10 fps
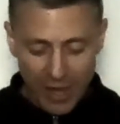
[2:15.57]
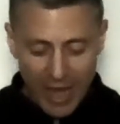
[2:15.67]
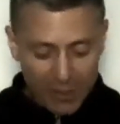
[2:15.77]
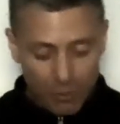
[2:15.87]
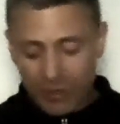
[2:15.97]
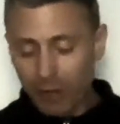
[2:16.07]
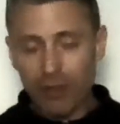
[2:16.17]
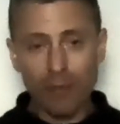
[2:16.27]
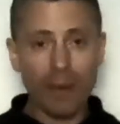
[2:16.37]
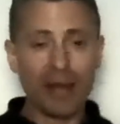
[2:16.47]
As a result of
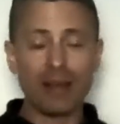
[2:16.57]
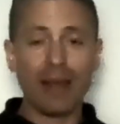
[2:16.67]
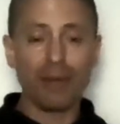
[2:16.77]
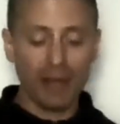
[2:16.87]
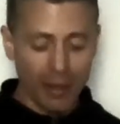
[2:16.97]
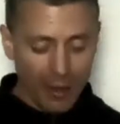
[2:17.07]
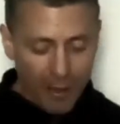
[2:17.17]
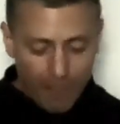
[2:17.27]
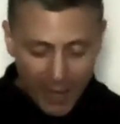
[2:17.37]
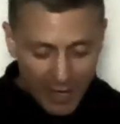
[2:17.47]
the pandemic,
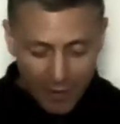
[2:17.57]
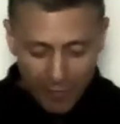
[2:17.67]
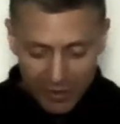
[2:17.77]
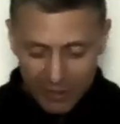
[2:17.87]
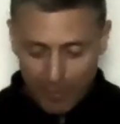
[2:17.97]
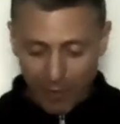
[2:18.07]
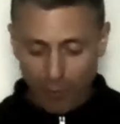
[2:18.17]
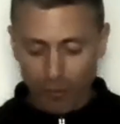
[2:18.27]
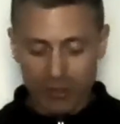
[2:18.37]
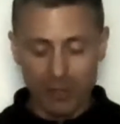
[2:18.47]
many of us have been
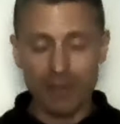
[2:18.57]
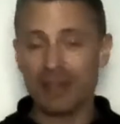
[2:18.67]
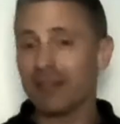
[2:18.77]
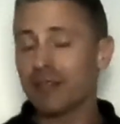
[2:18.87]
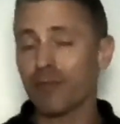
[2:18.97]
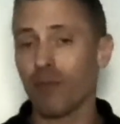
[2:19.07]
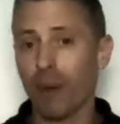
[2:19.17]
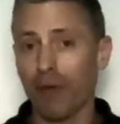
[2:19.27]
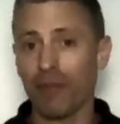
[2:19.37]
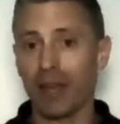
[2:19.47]
forced to be distant from
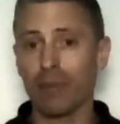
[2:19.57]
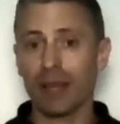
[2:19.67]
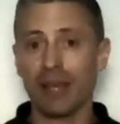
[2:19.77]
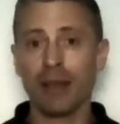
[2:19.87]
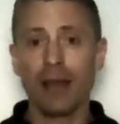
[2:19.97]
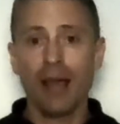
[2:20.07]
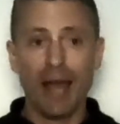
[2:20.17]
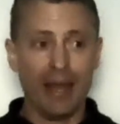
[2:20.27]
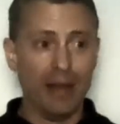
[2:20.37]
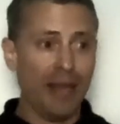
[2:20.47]
our family
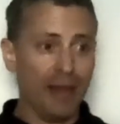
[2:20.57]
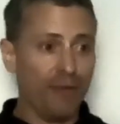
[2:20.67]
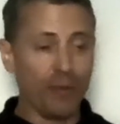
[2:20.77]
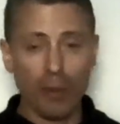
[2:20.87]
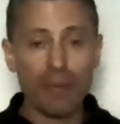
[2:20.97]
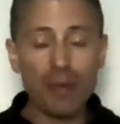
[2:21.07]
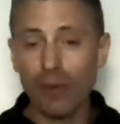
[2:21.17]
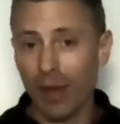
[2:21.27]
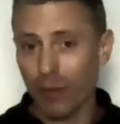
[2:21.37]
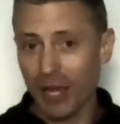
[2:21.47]
and from the people
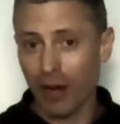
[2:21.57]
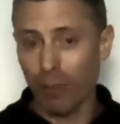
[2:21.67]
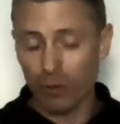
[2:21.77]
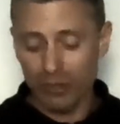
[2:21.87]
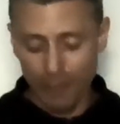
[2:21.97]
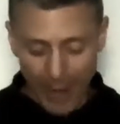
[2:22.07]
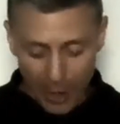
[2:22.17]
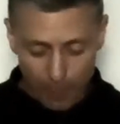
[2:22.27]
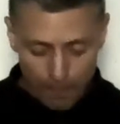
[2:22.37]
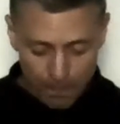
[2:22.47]
that we care most
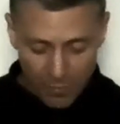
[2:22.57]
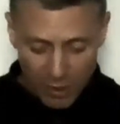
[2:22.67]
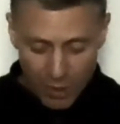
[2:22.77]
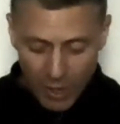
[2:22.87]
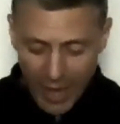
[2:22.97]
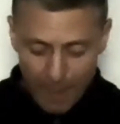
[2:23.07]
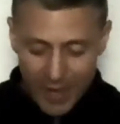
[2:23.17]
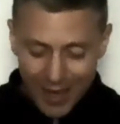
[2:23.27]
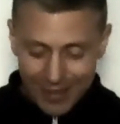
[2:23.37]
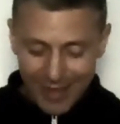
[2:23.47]
about. And
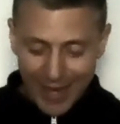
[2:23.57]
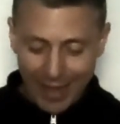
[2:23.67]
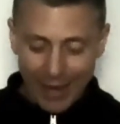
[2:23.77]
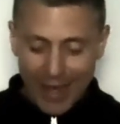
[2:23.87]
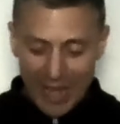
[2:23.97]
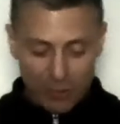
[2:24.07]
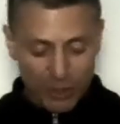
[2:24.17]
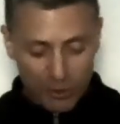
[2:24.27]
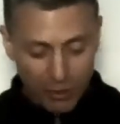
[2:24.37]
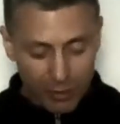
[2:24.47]
beyond that, as we
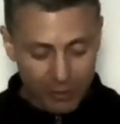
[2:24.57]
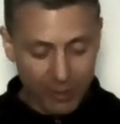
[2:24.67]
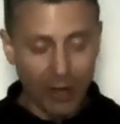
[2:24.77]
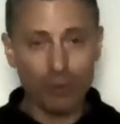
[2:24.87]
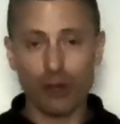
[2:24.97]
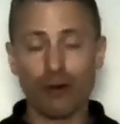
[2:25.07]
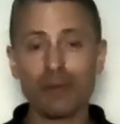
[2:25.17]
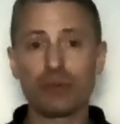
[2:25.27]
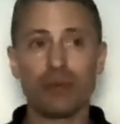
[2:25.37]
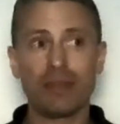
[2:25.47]
struggle to come to
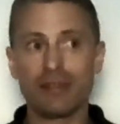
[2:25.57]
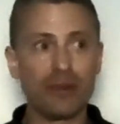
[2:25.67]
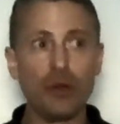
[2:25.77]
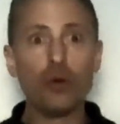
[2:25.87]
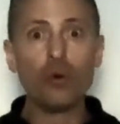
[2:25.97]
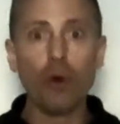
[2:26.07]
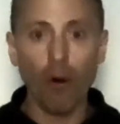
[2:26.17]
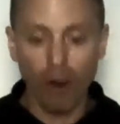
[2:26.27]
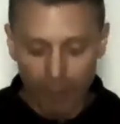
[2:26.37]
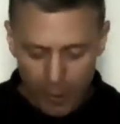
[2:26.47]
grips with this new
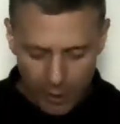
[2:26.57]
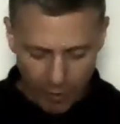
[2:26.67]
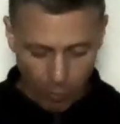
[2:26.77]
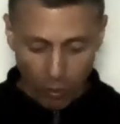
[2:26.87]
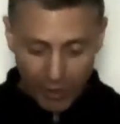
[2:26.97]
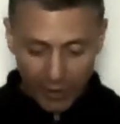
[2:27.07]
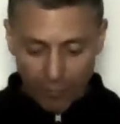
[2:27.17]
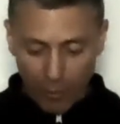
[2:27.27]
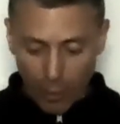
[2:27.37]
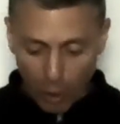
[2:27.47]
norm of working
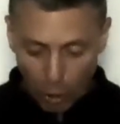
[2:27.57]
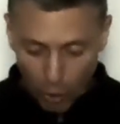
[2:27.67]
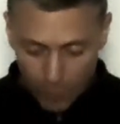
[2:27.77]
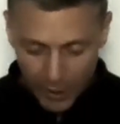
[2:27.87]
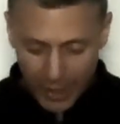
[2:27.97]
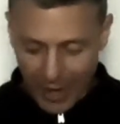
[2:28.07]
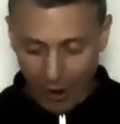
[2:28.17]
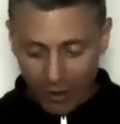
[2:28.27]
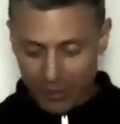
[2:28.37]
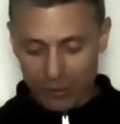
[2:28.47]
from home and
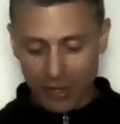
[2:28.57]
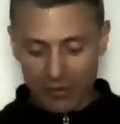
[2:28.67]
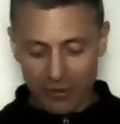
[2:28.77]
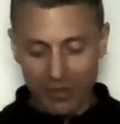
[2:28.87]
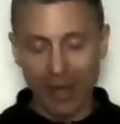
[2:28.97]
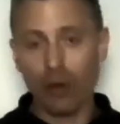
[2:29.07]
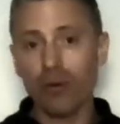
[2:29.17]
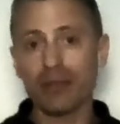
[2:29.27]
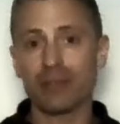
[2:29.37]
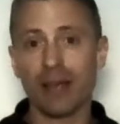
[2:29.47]
all the stressors that
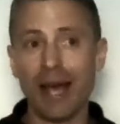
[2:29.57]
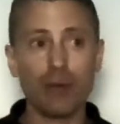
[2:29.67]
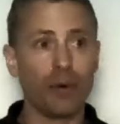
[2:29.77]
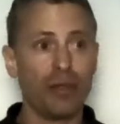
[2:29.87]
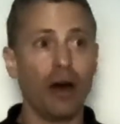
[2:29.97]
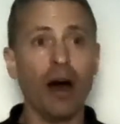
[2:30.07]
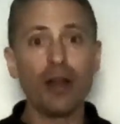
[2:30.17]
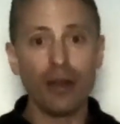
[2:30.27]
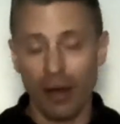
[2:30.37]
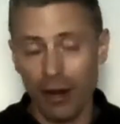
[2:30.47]
coincide with
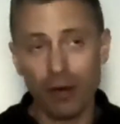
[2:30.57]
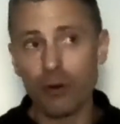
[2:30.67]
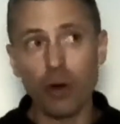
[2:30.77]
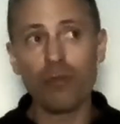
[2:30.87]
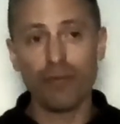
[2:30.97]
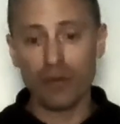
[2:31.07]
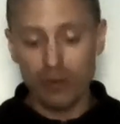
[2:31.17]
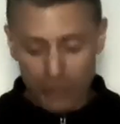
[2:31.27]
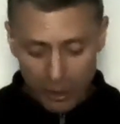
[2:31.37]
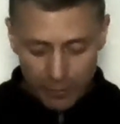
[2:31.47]
an unknown
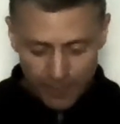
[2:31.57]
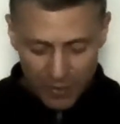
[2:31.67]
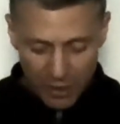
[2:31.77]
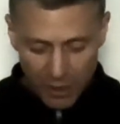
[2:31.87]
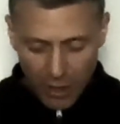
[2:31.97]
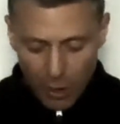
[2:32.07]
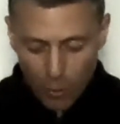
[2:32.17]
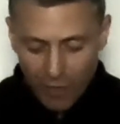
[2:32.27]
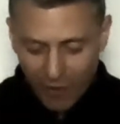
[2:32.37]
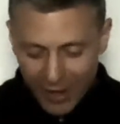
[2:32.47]
future,
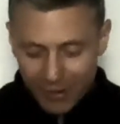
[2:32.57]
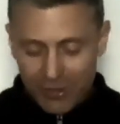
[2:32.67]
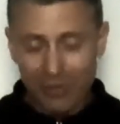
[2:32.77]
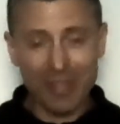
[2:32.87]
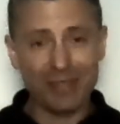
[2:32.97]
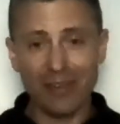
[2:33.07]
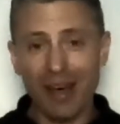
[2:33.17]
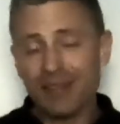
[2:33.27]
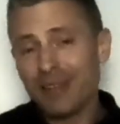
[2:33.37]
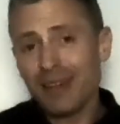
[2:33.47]
we find ourselves
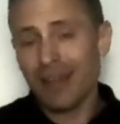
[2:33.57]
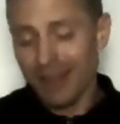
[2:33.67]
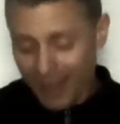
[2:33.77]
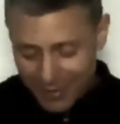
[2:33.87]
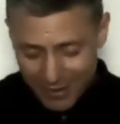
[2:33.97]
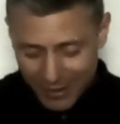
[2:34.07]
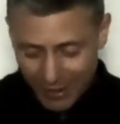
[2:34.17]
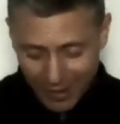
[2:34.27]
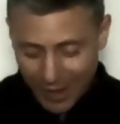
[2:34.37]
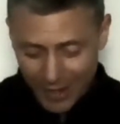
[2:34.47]
exhausted and less
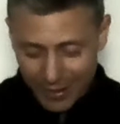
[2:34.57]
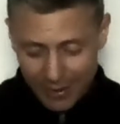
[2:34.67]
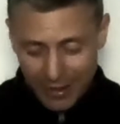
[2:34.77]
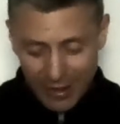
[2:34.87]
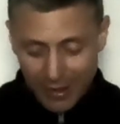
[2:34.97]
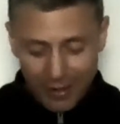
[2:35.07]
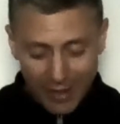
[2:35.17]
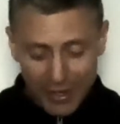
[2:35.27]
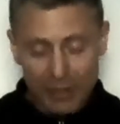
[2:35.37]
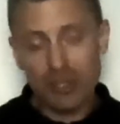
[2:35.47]
inclined
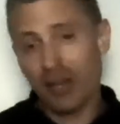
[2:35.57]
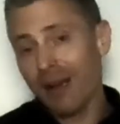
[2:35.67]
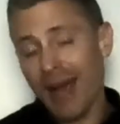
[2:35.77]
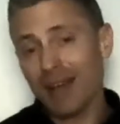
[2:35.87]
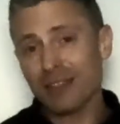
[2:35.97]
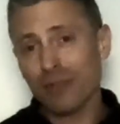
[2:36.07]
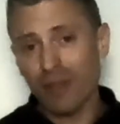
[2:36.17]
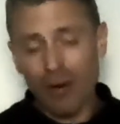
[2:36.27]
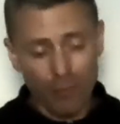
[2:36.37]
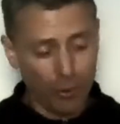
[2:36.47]
to share acts of
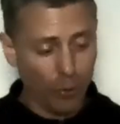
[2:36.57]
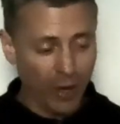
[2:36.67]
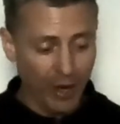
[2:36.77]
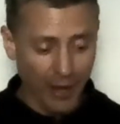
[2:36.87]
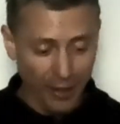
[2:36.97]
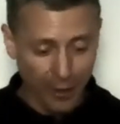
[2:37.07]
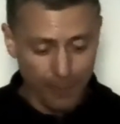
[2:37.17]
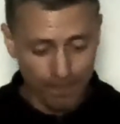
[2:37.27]
love with one another.